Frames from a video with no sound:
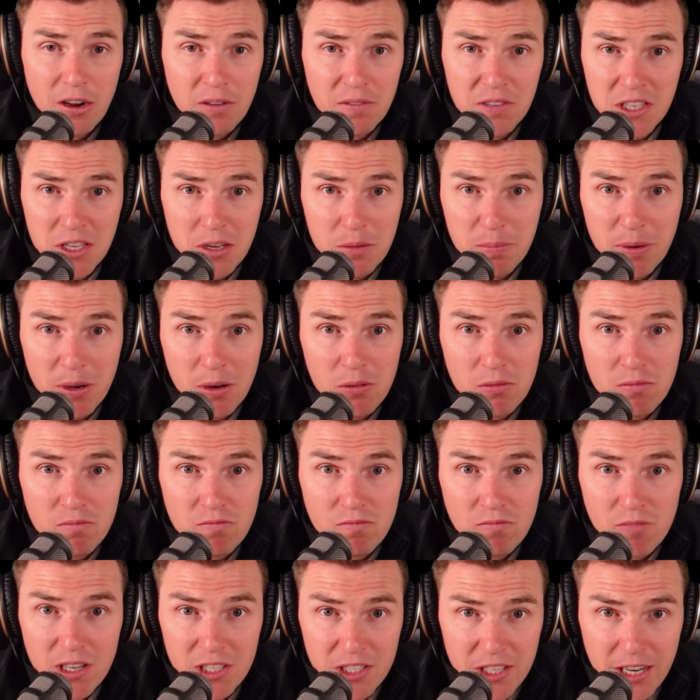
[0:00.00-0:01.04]
obviously build
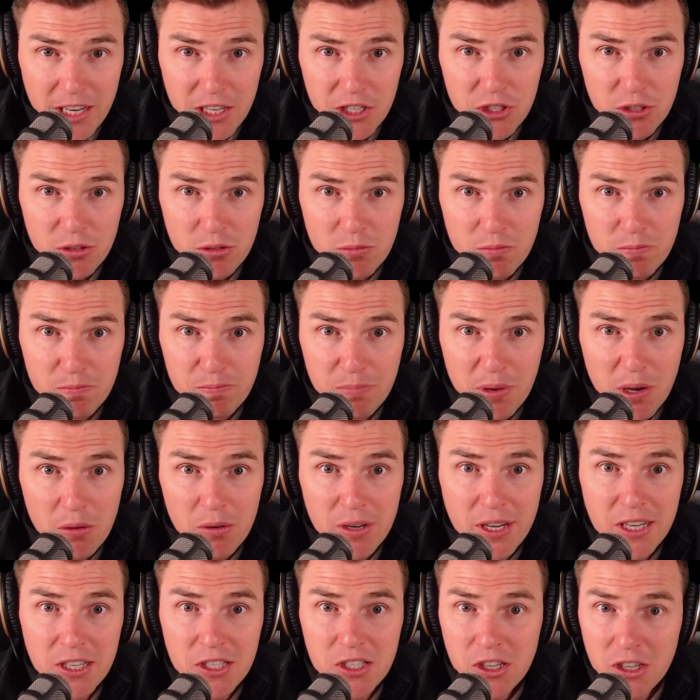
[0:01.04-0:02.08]
residential
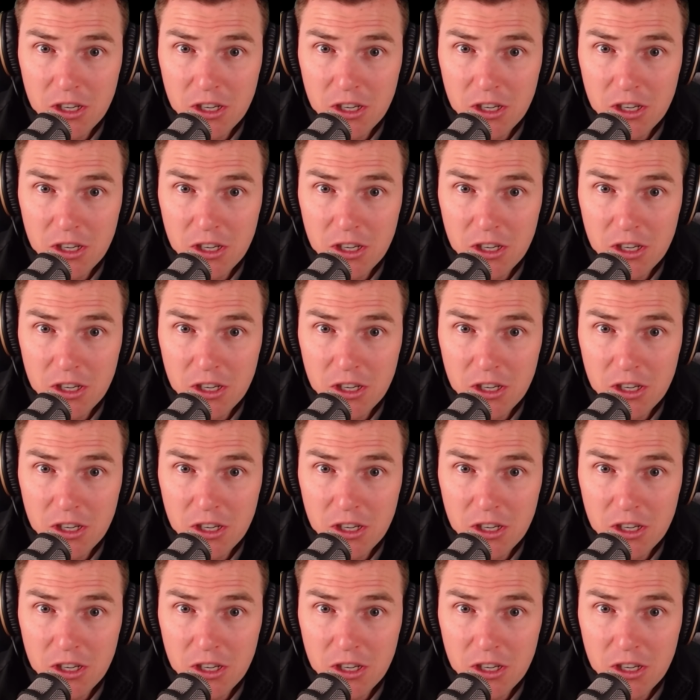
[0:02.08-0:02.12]
buildings